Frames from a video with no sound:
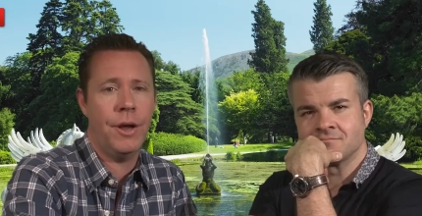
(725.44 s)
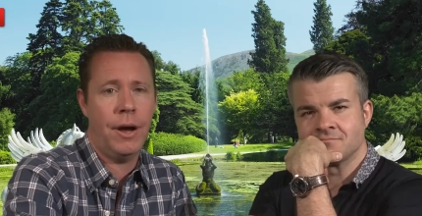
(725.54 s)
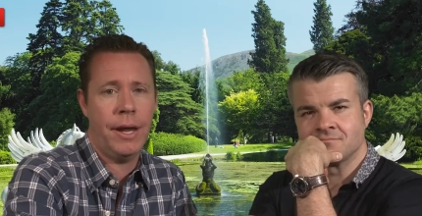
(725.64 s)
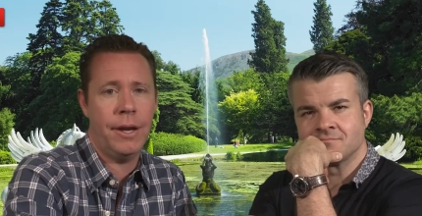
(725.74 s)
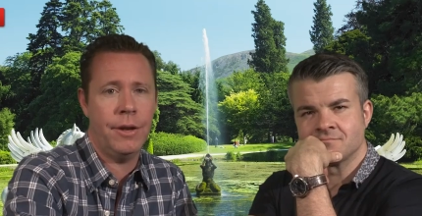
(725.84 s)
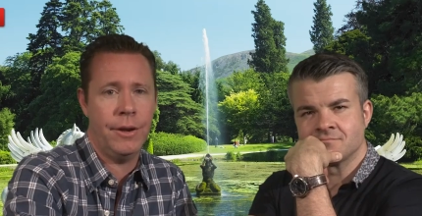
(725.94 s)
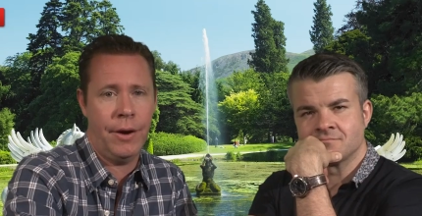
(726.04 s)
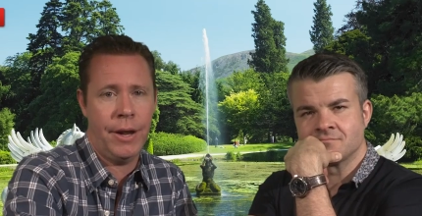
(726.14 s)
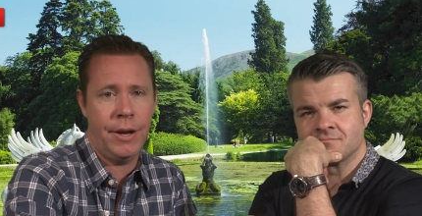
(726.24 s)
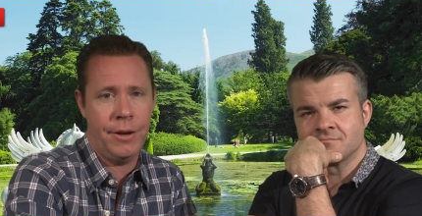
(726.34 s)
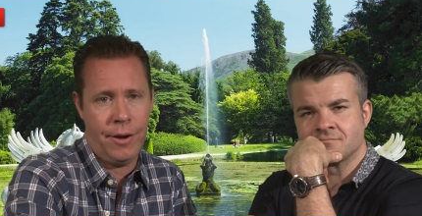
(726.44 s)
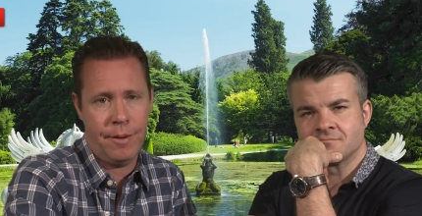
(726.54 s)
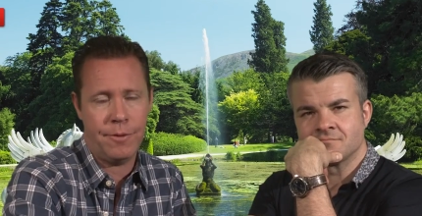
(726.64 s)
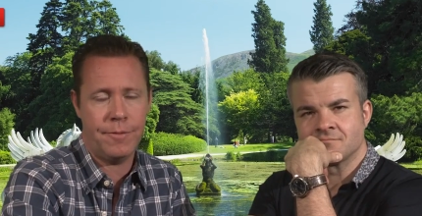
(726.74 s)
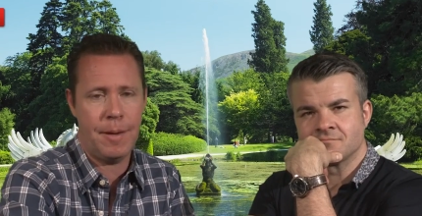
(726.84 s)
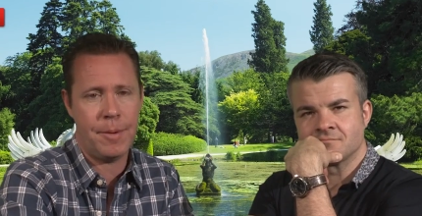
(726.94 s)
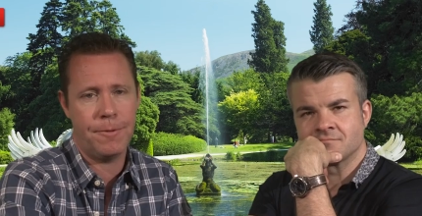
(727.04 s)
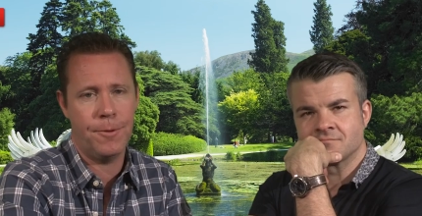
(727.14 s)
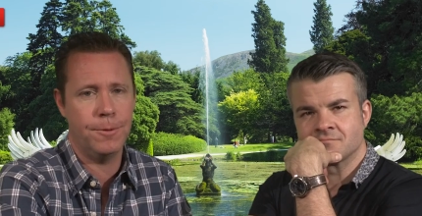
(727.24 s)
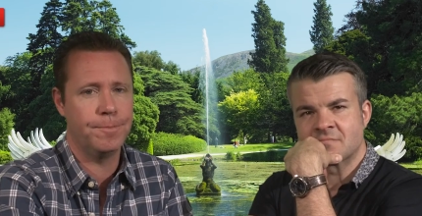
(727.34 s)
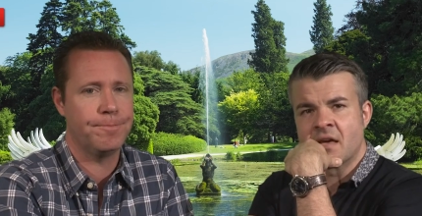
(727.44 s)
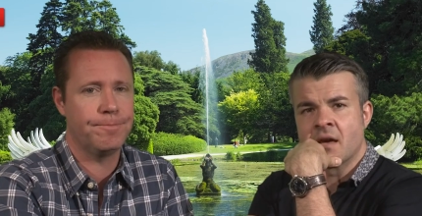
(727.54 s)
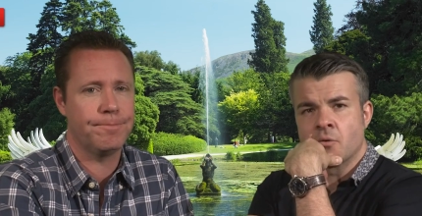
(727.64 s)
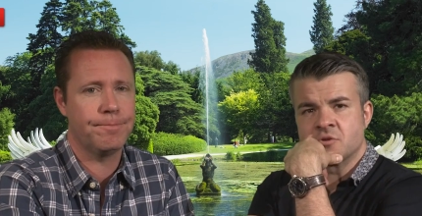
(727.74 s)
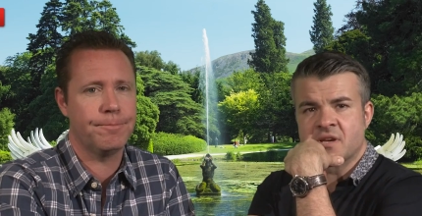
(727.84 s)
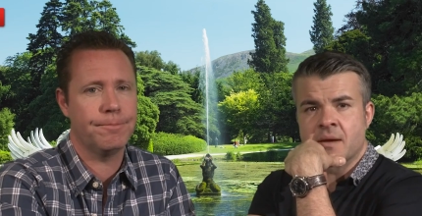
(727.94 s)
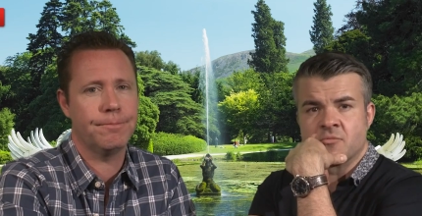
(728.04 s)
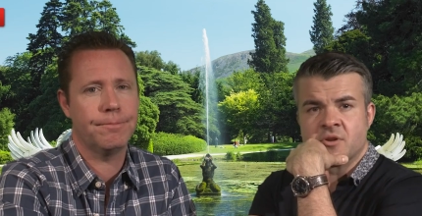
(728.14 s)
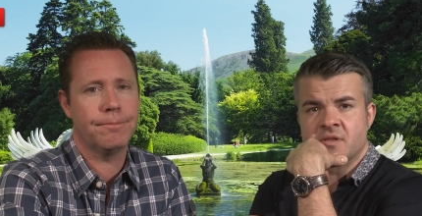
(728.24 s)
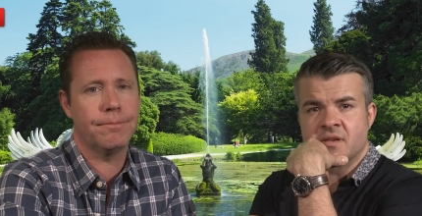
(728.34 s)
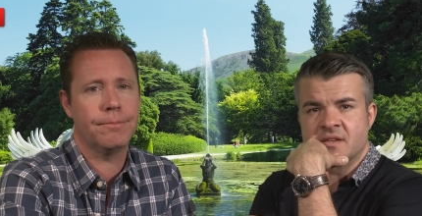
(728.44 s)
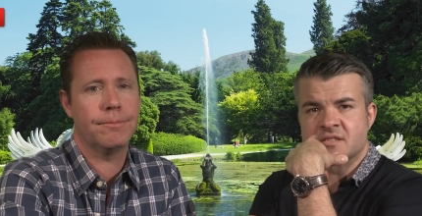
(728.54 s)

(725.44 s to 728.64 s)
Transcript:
Speaker 1: 999 for a family. Which again, when you're thinking